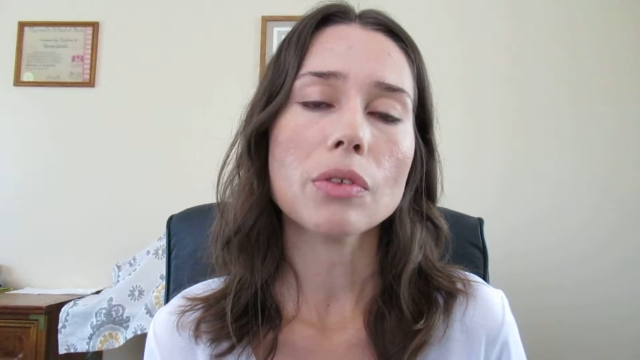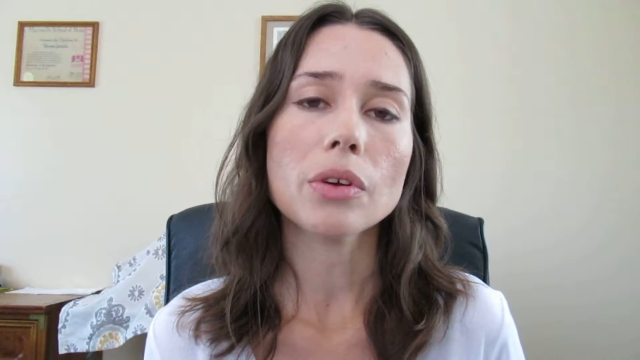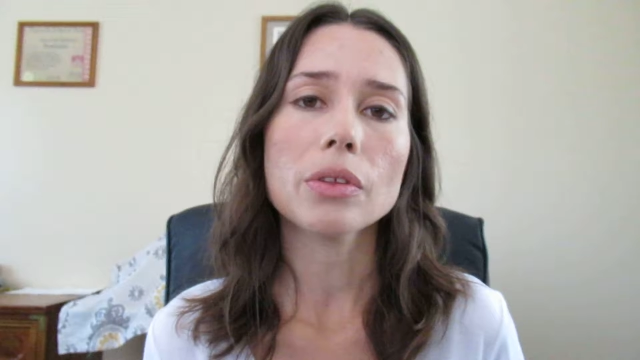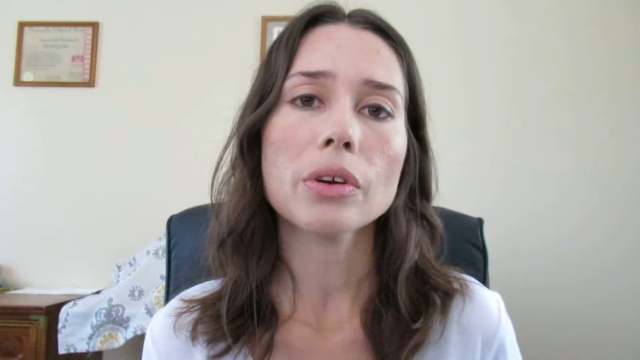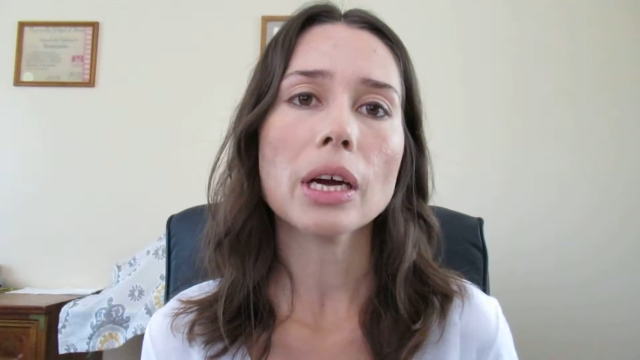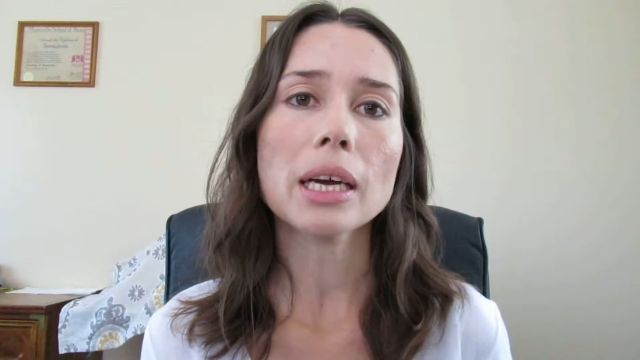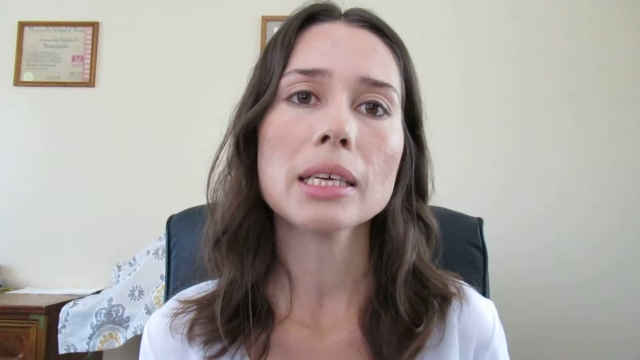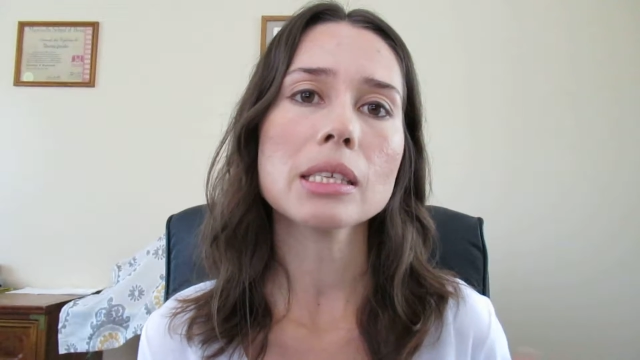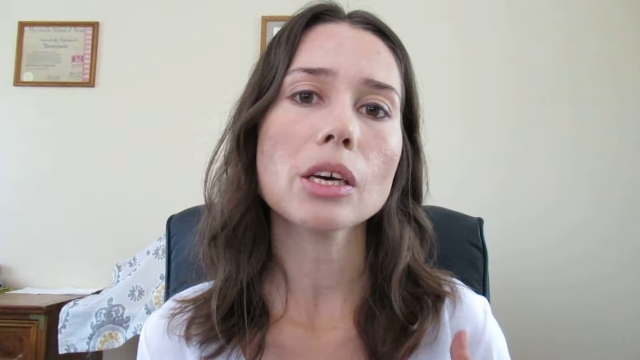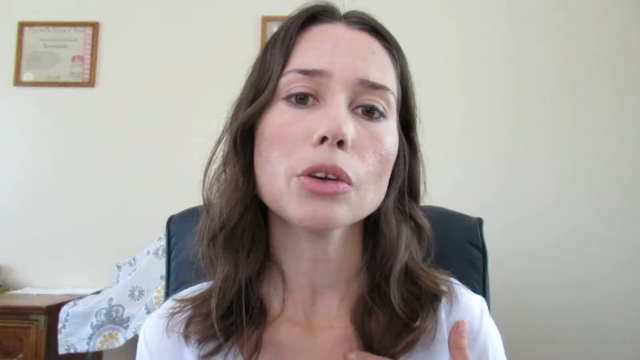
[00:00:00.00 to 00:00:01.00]
They're they're not
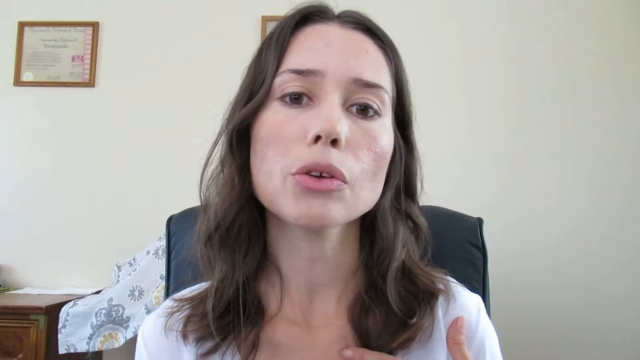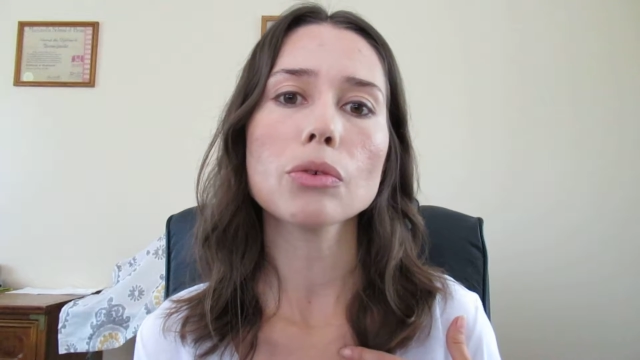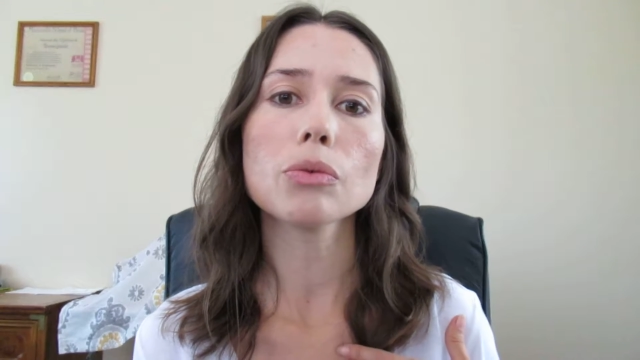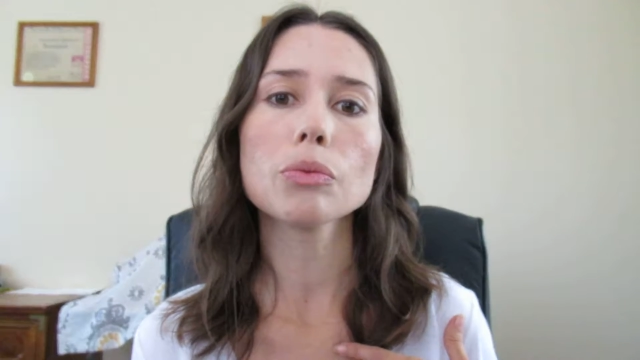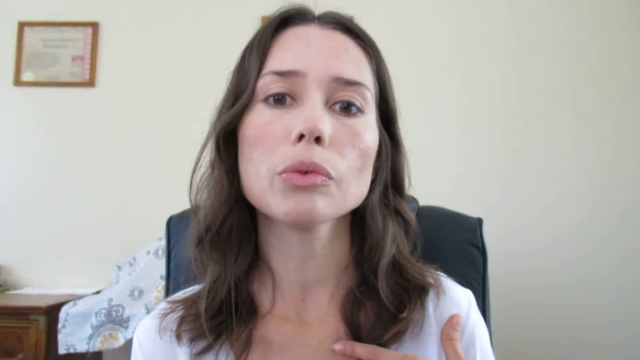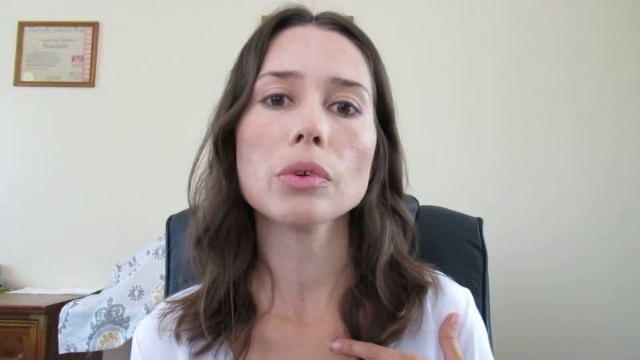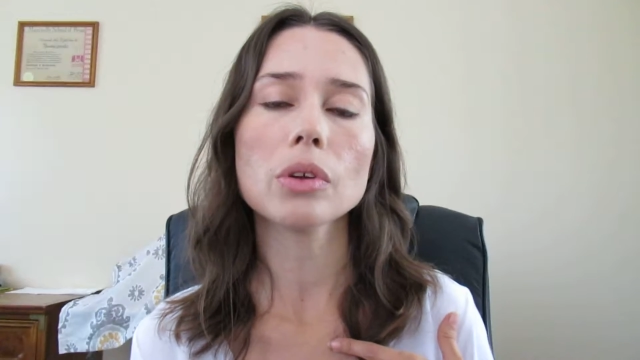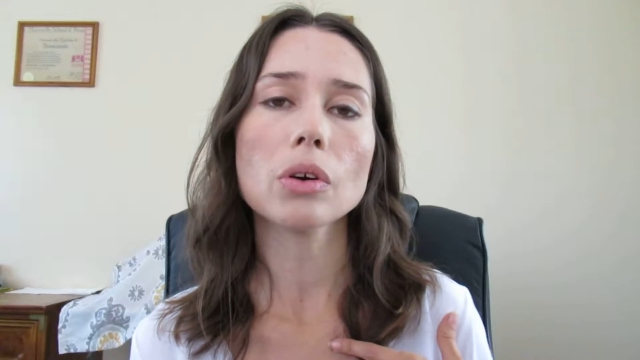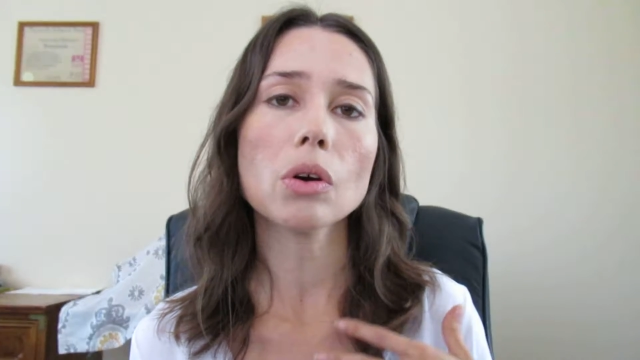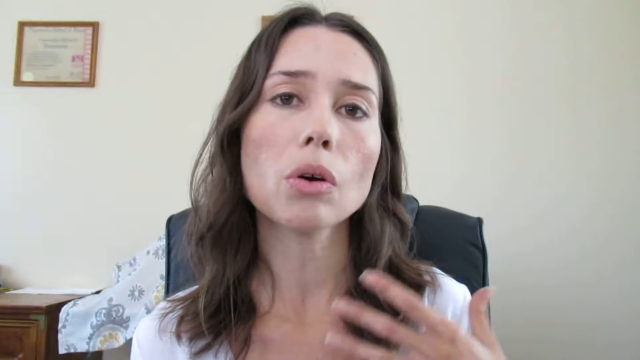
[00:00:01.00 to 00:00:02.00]
going to tell you, you
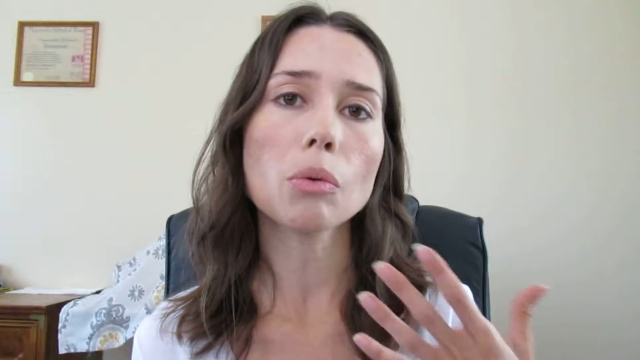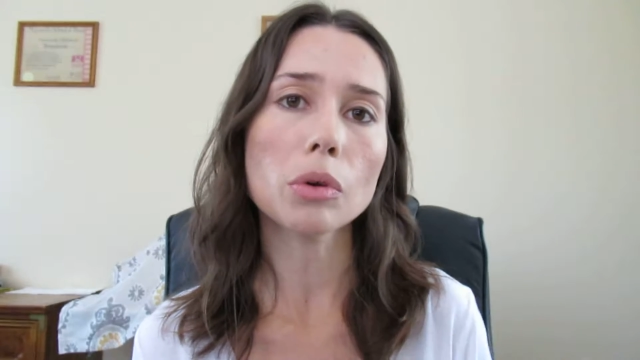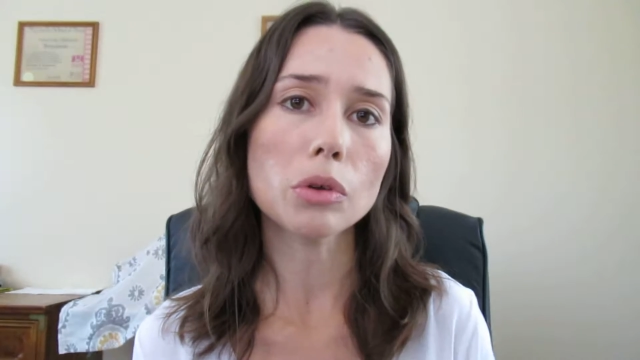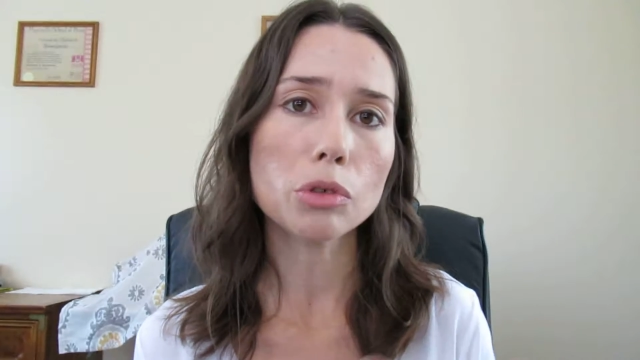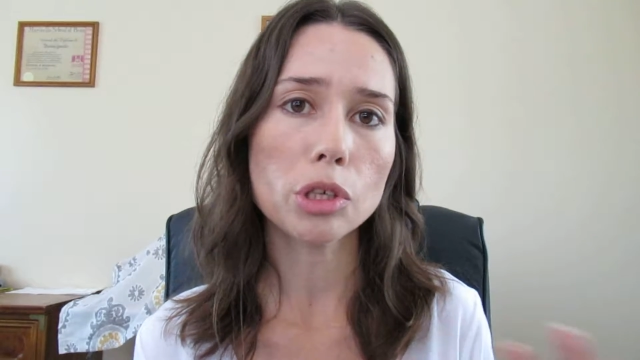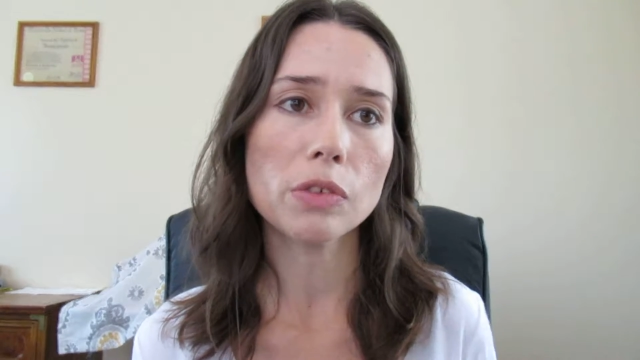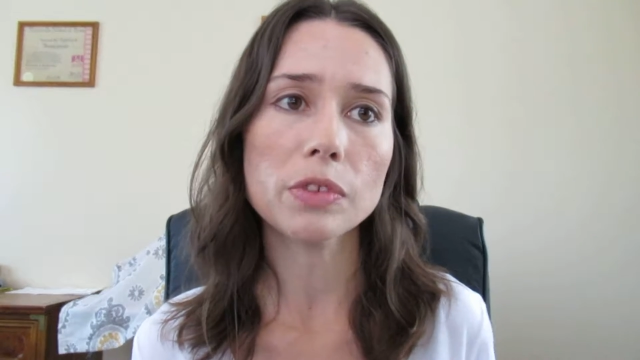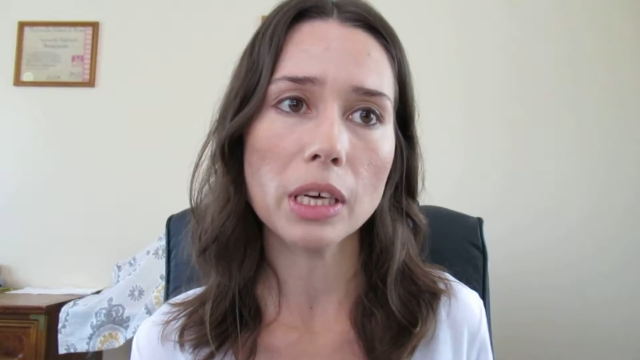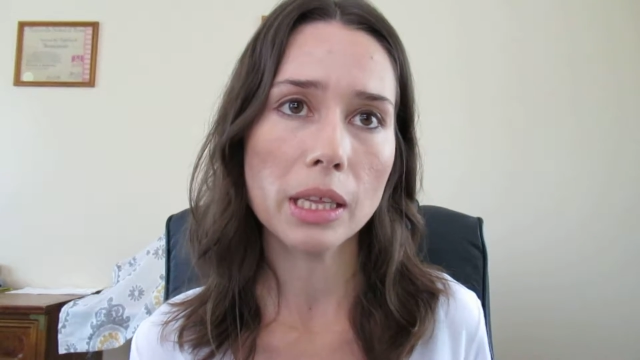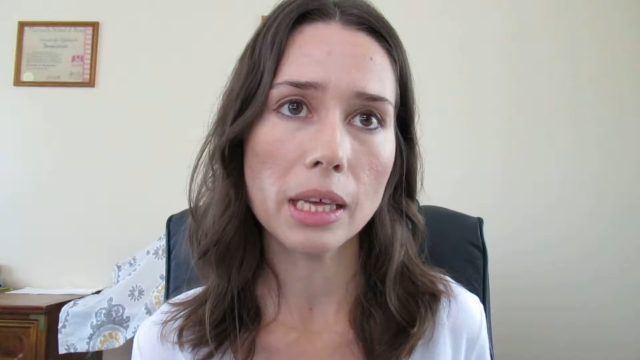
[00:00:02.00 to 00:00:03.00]
know, oh well, you should have
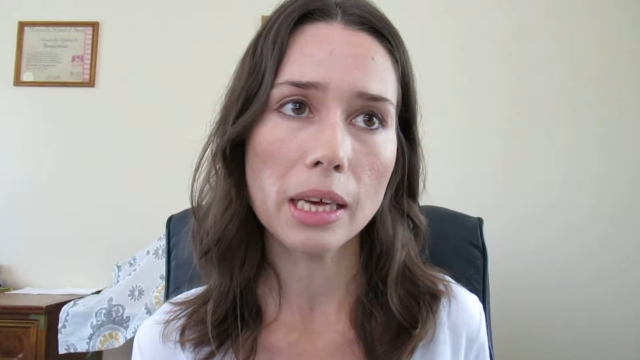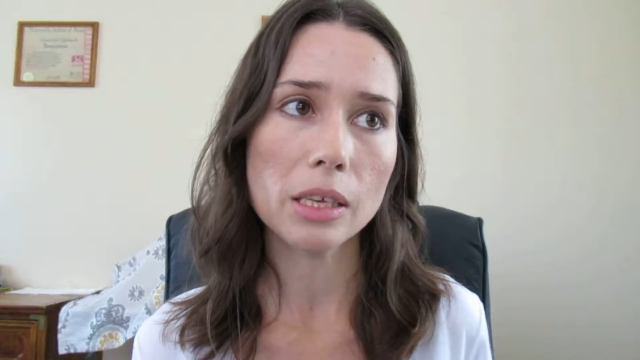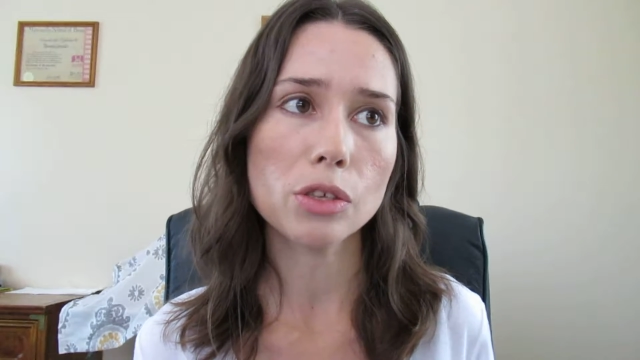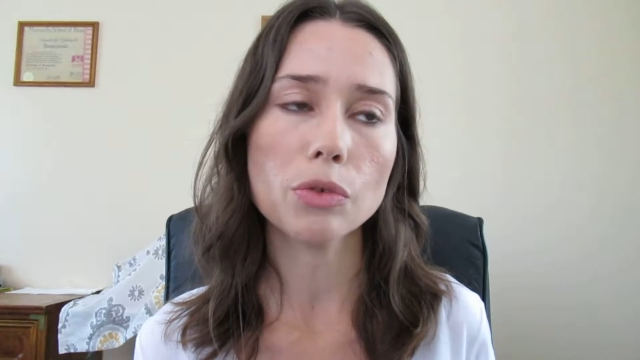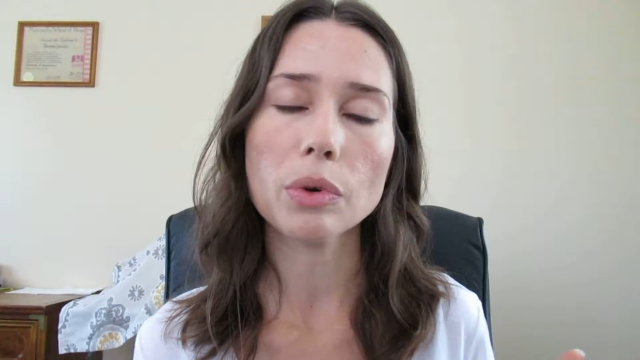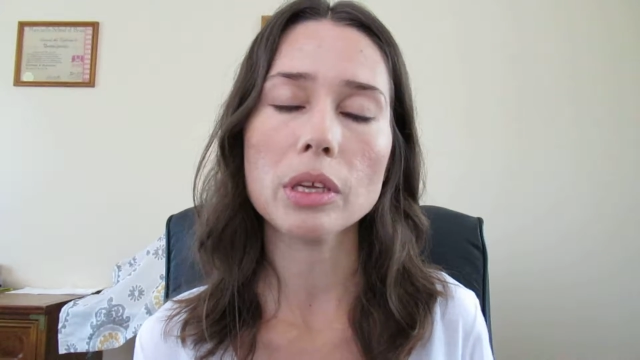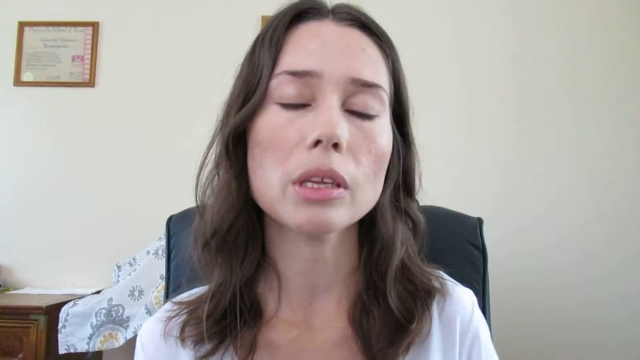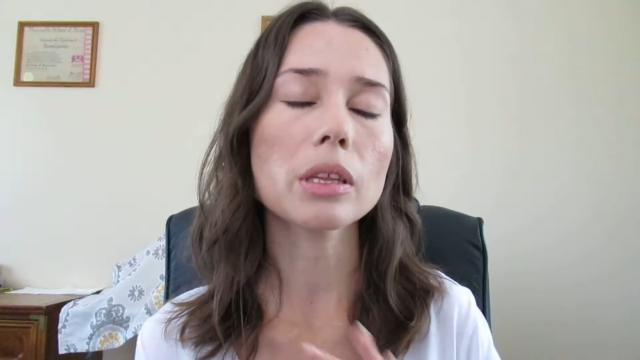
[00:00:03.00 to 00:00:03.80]
done this or what.